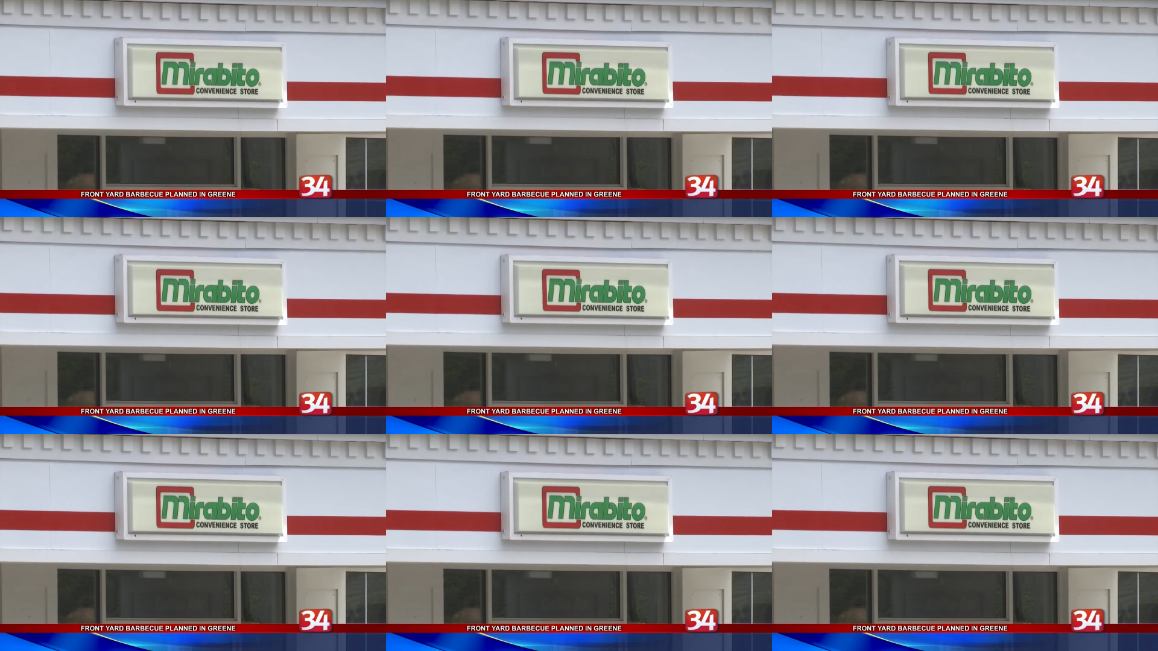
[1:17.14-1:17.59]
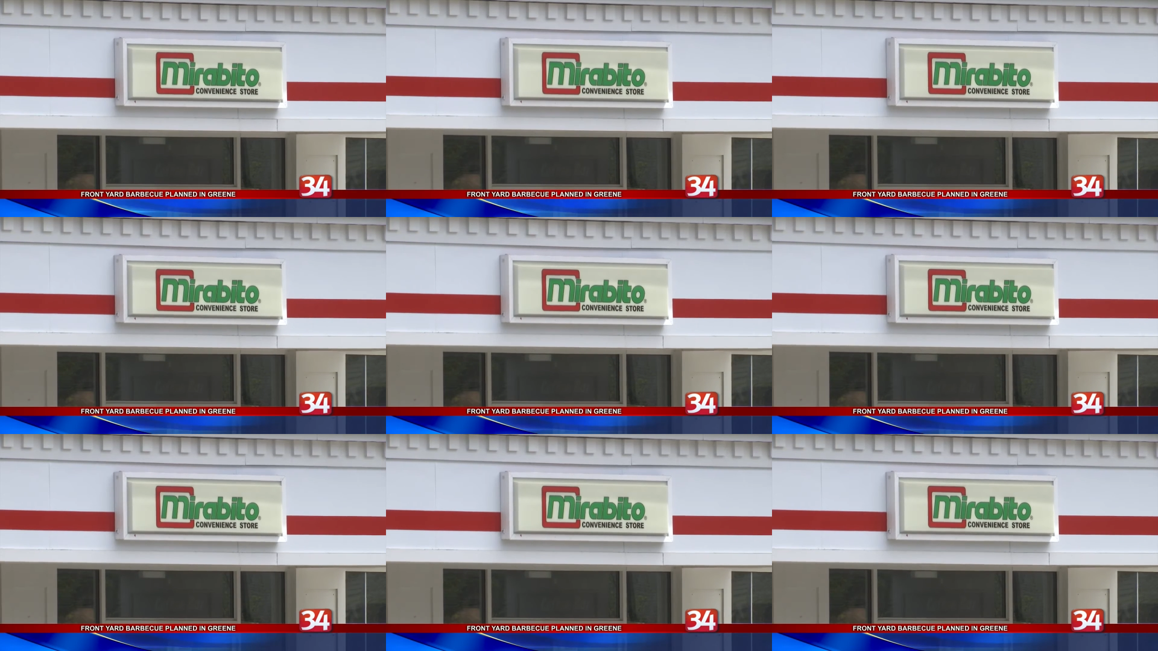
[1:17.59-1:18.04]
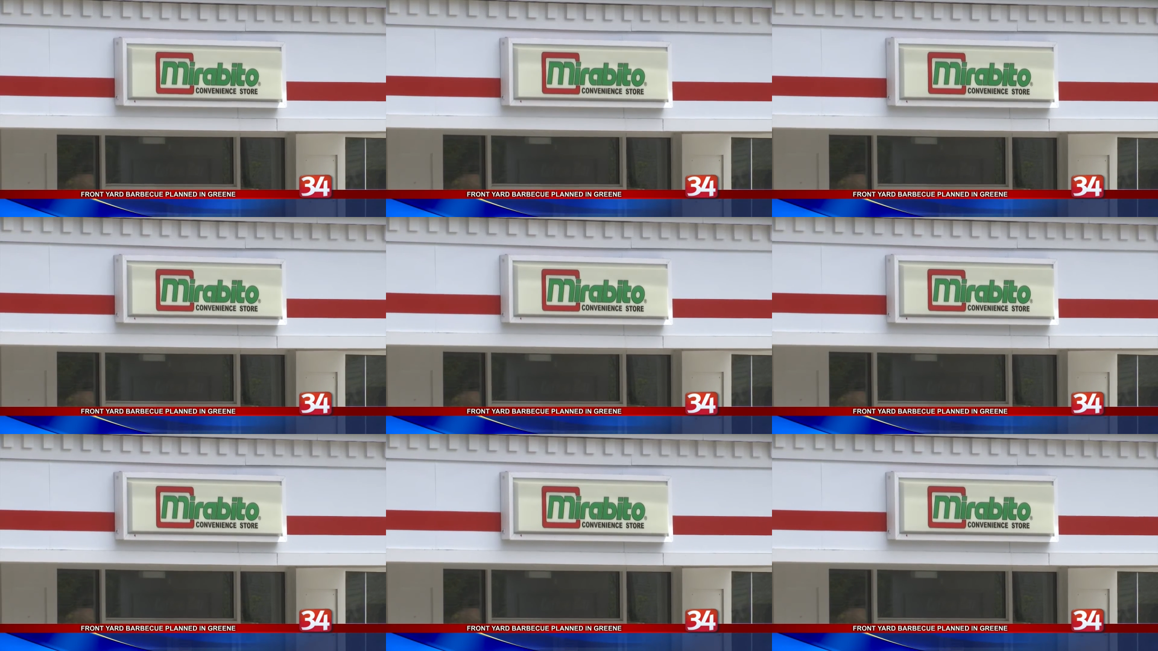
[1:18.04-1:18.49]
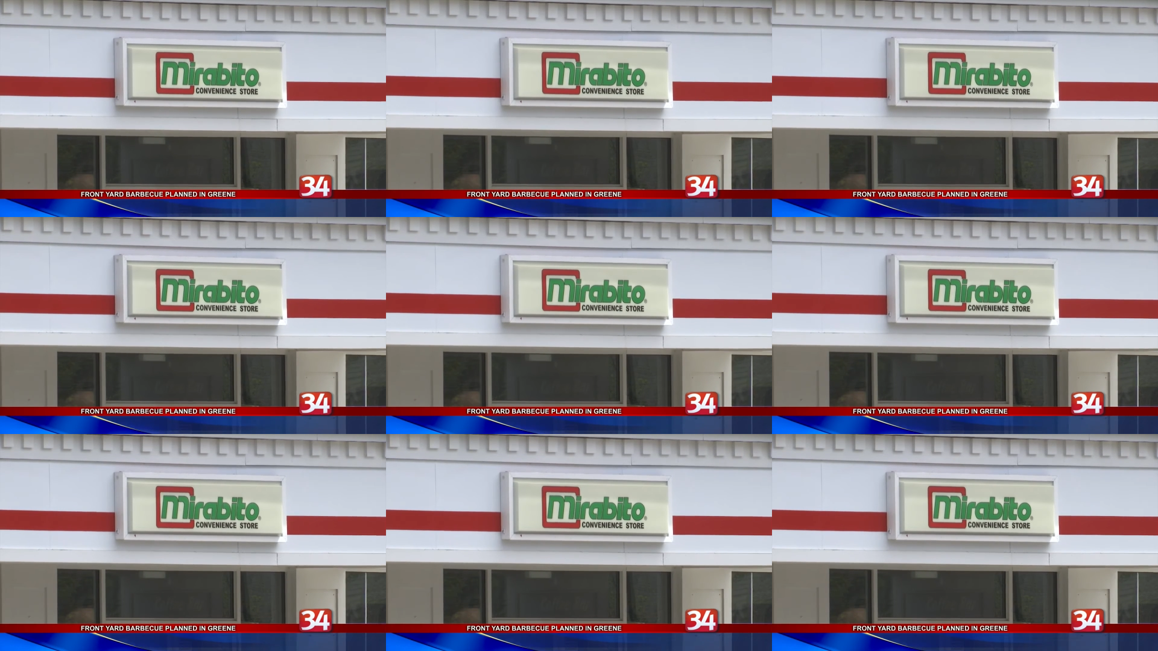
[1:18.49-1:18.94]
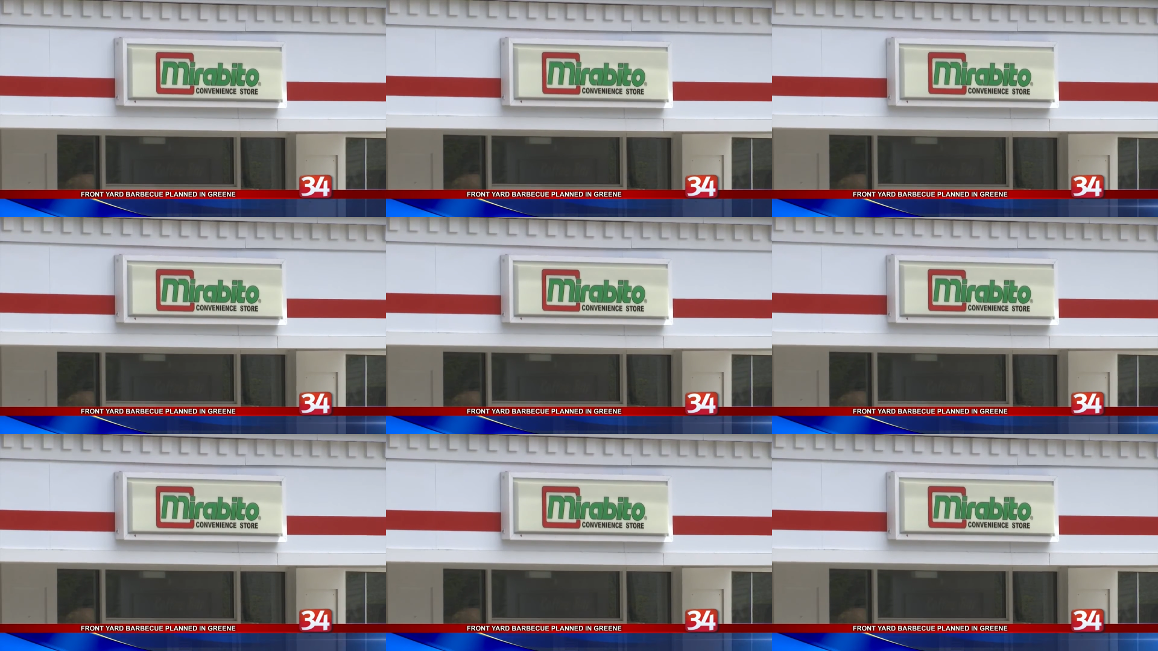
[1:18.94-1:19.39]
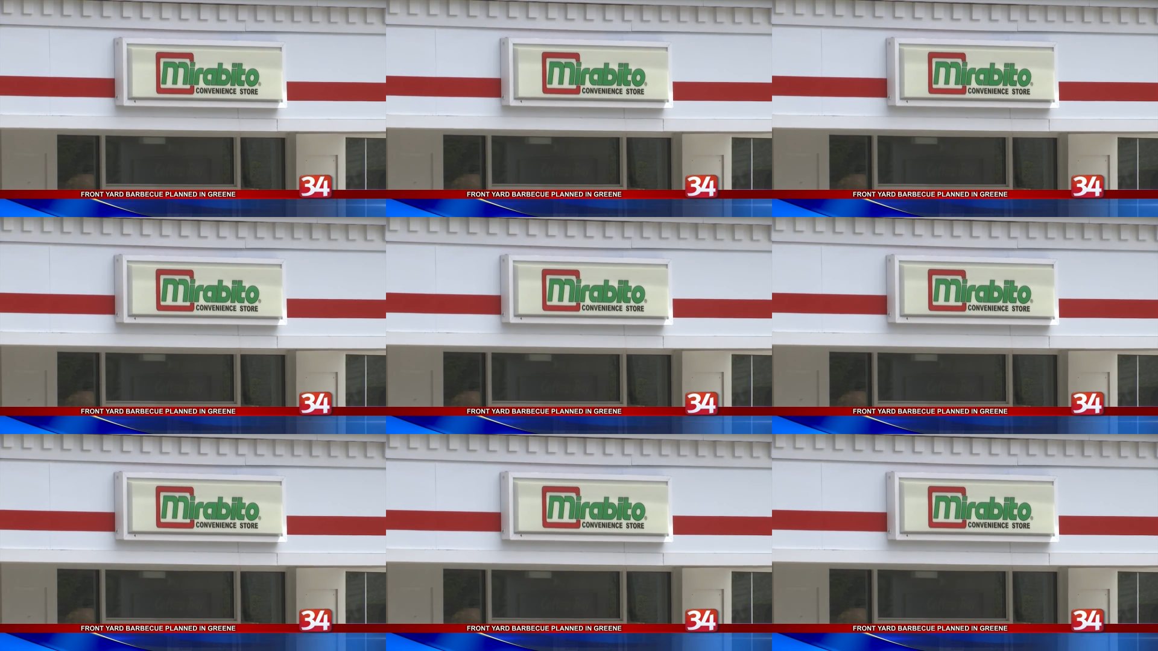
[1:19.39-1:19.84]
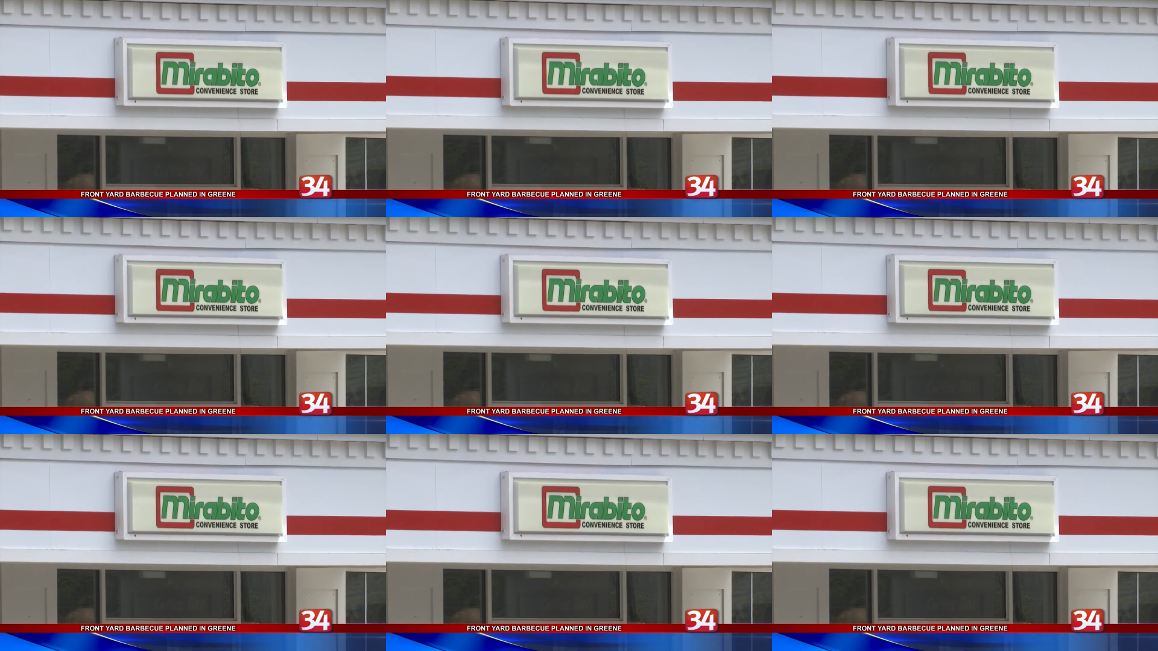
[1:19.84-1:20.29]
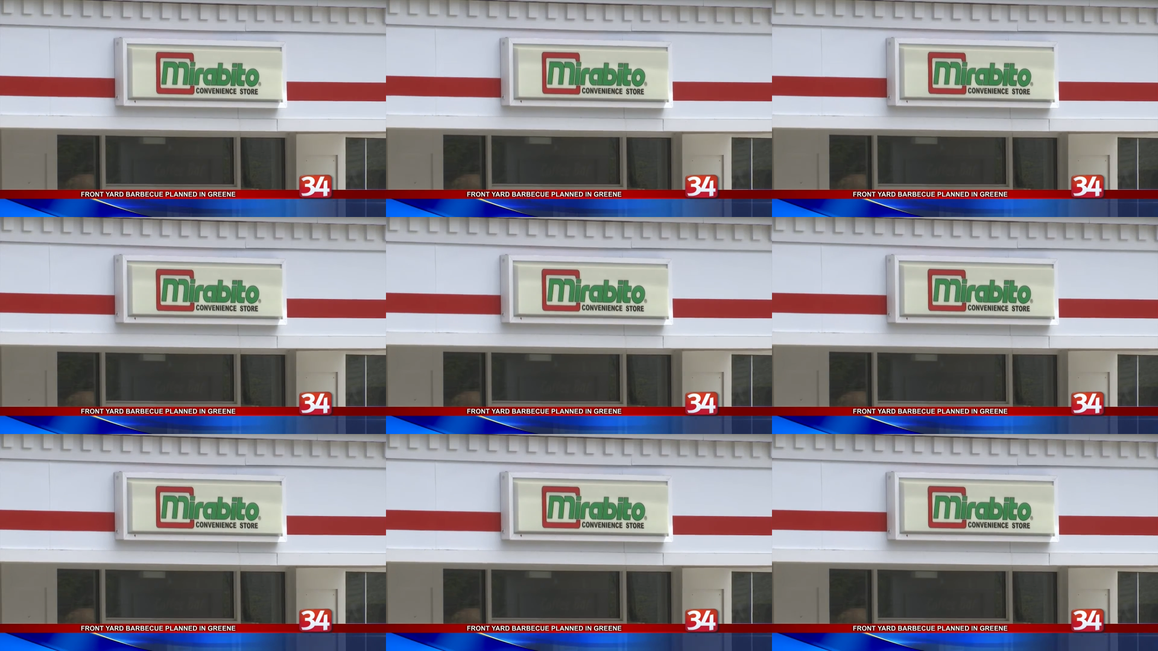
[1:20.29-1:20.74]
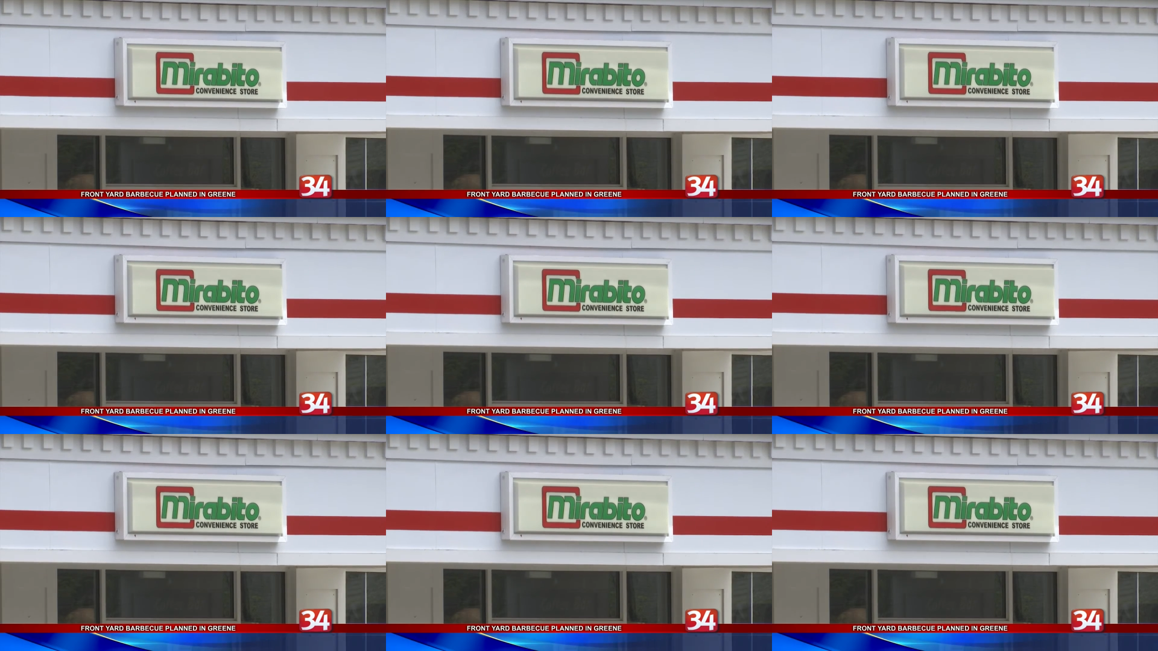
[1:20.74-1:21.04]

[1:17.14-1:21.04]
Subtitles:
(no speaker visible)